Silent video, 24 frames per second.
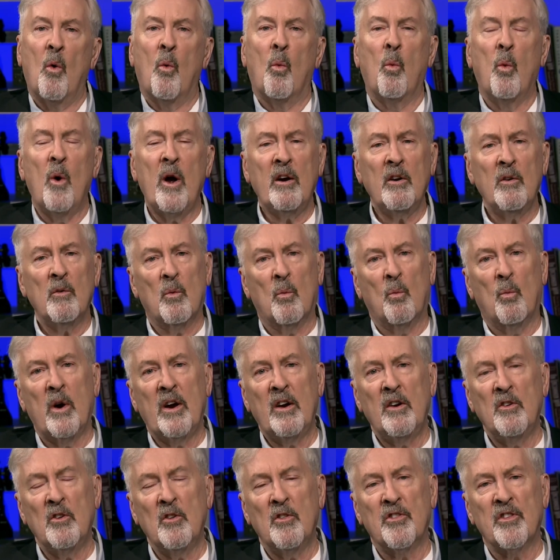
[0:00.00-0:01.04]
Where, where
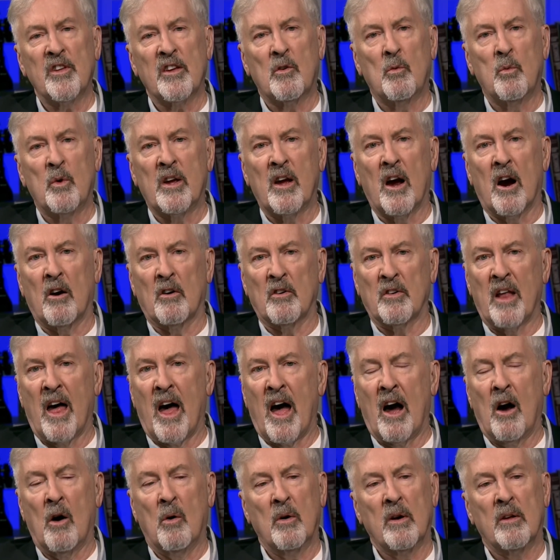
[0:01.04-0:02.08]
do you think we are
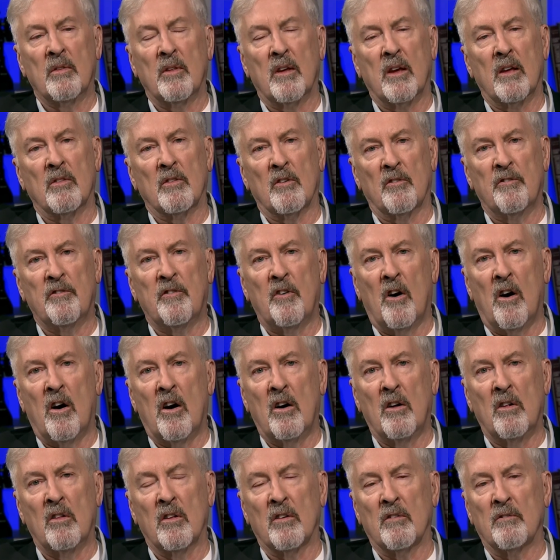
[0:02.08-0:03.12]
now in, in the
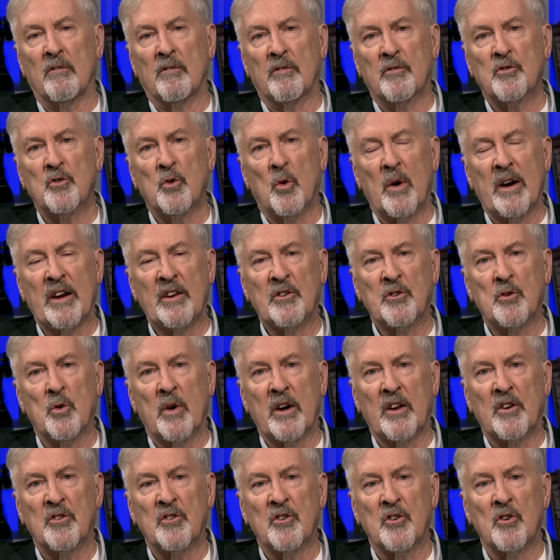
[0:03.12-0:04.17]
fall of
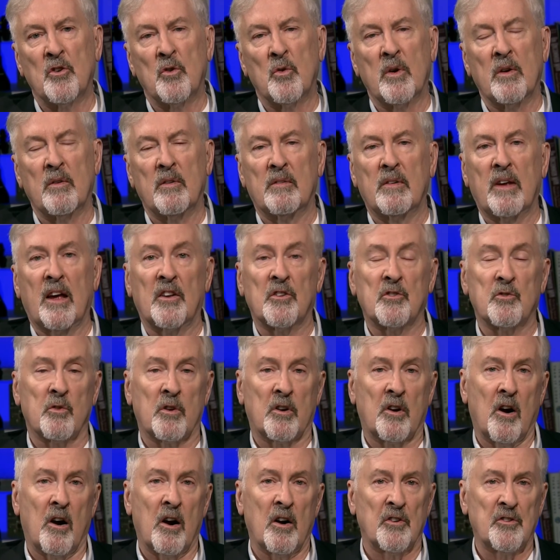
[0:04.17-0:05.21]
2022 as
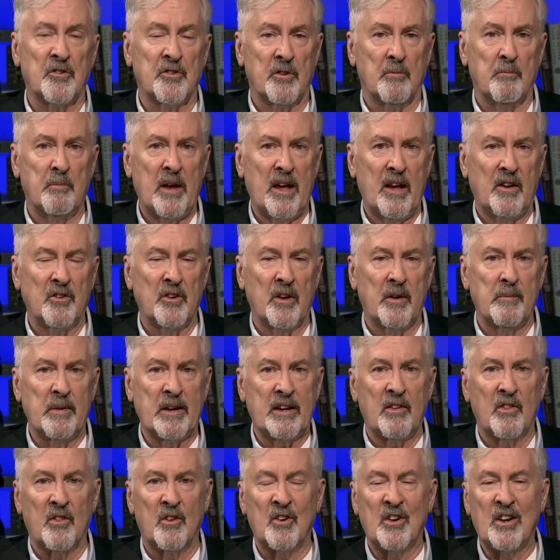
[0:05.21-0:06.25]
regards the
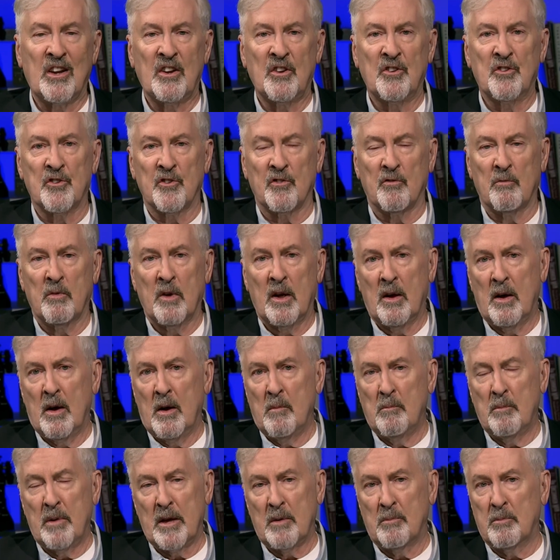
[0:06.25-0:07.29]
pandemic and the needs of
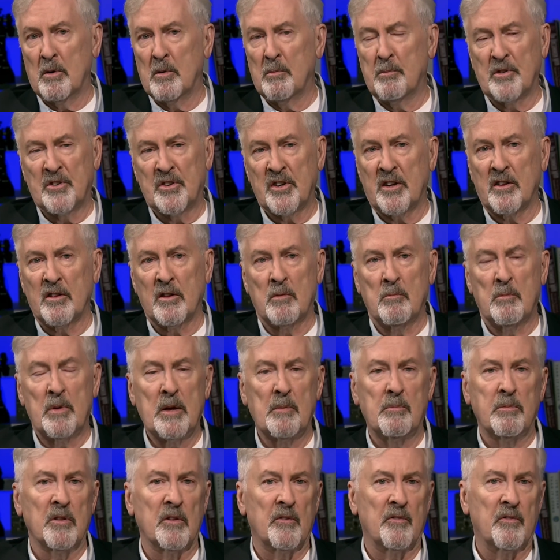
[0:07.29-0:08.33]
people, particularly
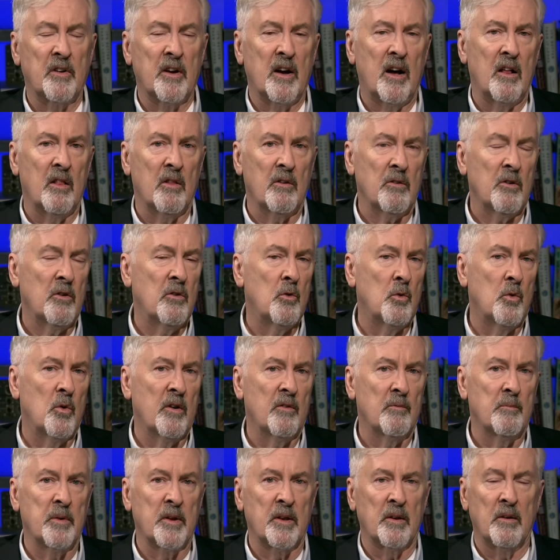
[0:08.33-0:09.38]
people of color who
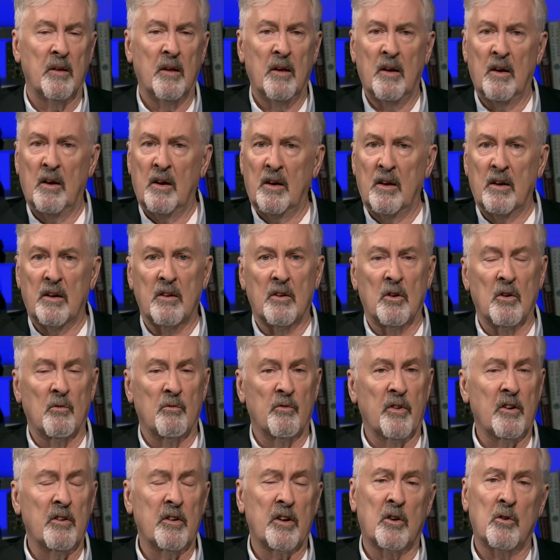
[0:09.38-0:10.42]
have been you know,
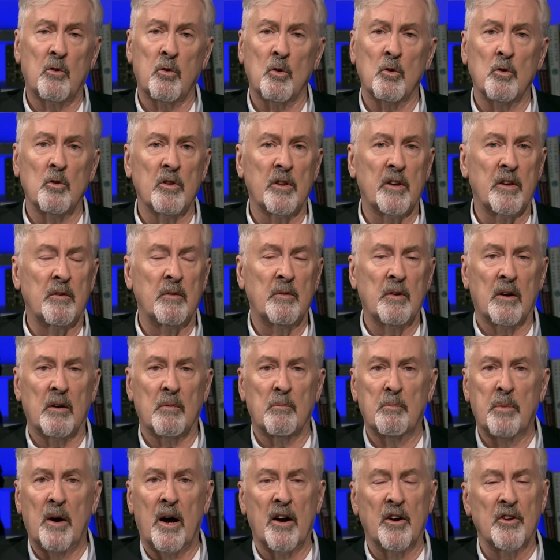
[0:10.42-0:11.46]
very cruelly uh,
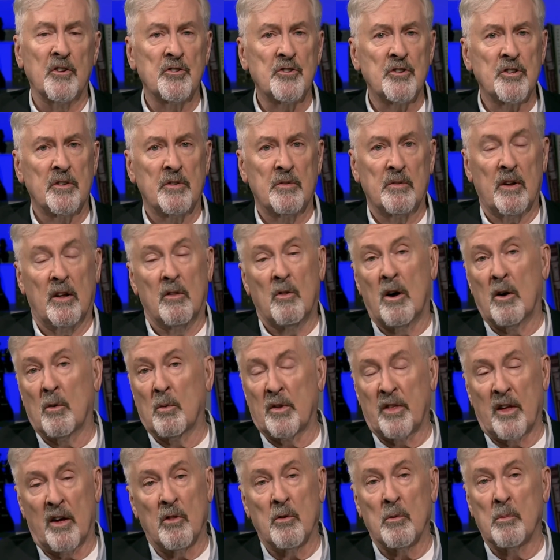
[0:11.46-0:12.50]
punished along
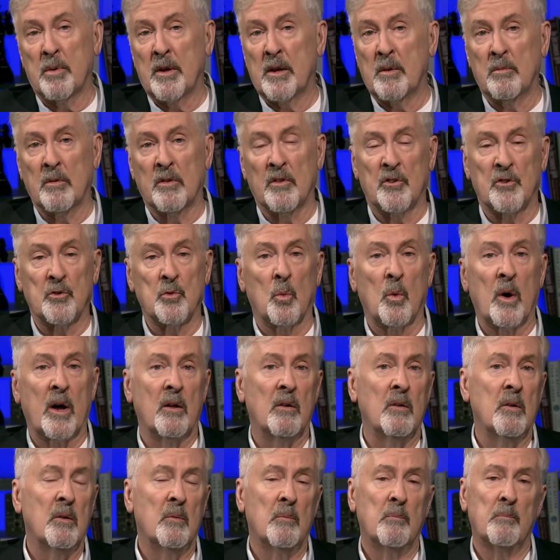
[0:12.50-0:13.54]
with other people as well